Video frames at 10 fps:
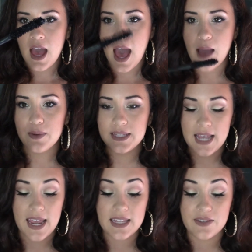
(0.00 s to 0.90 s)
I would
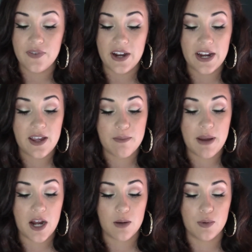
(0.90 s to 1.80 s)
say it's very
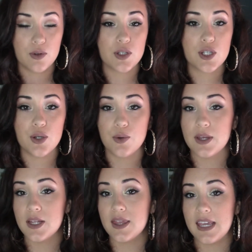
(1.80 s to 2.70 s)
comparable to
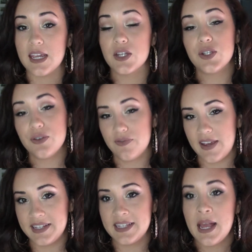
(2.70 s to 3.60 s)
the Too
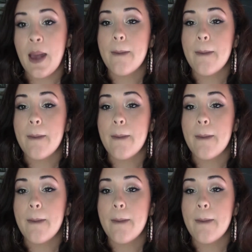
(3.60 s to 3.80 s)
Faced